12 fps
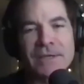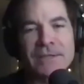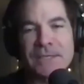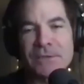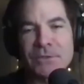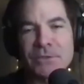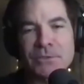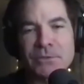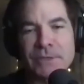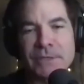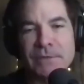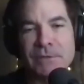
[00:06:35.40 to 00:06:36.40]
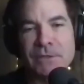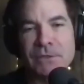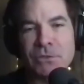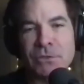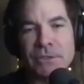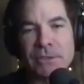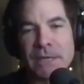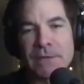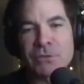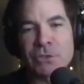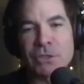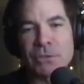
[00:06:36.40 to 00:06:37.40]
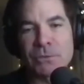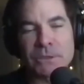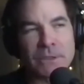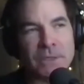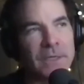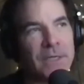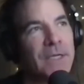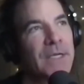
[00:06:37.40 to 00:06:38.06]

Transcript: tell the story even during live shows. Like,